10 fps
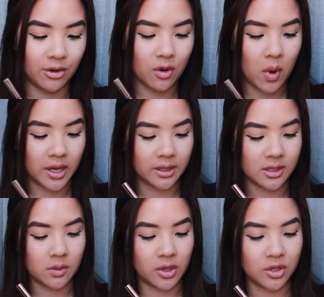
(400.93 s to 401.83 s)
I don't know why I
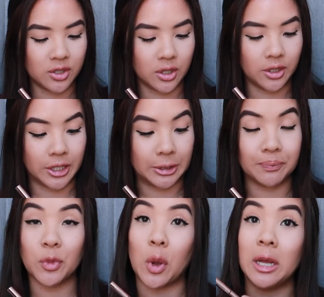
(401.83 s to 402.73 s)
didn't swatch this
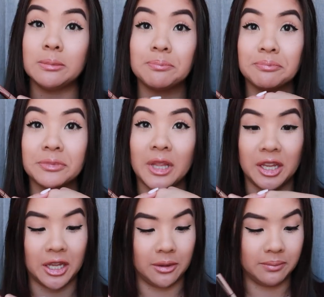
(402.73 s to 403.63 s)
earlier. Well, there
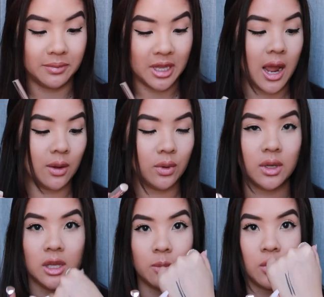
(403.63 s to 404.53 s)
you go. I will
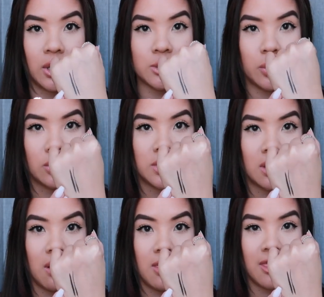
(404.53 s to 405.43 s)
keep you guys
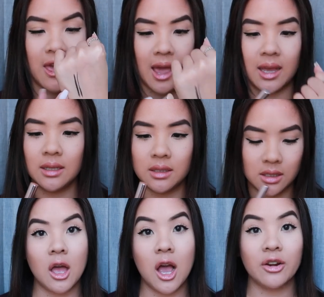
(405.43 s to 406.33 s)
posted on
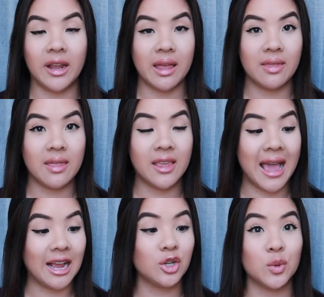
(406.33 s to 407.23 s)
that. All right, and
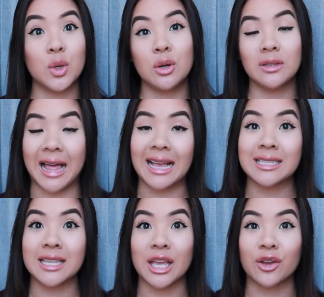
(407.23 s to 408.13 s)
the actual
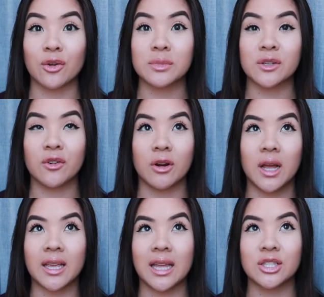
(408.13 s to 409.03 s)
last thing from
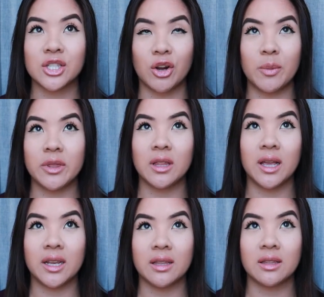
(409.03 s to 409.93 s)
Sephora. Again, sorry about the
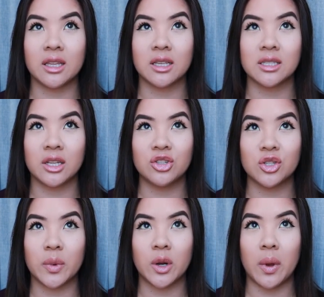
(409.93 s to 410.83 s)
lighting, the sun
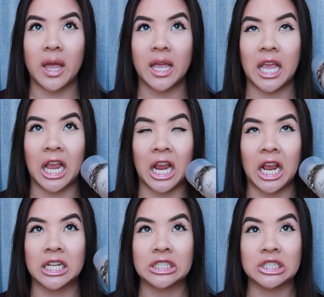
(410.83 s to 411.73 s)
just went away
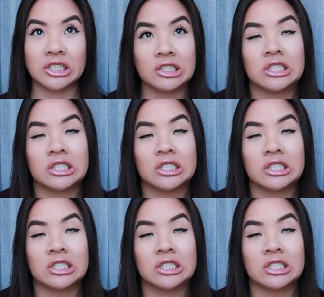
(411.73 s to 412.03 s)
and